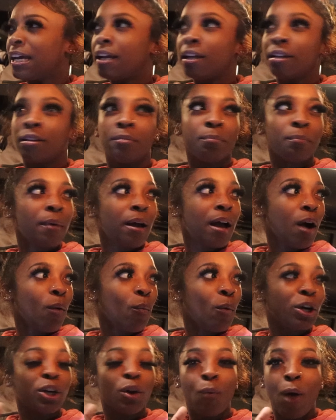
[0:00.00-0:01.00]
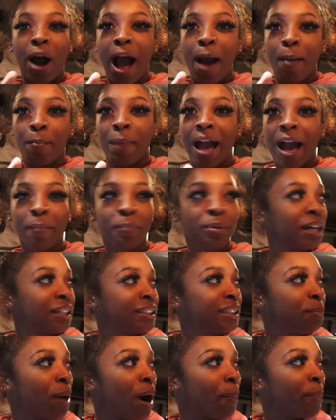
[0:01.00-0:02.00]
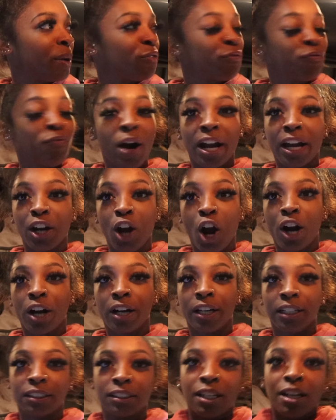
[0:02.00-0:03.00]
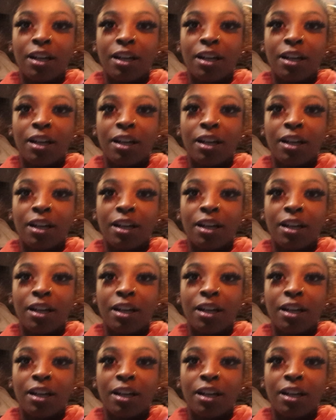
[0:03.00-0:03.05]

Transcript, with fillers: and wonder why I'm mad because he brought me the fucking Hardee's.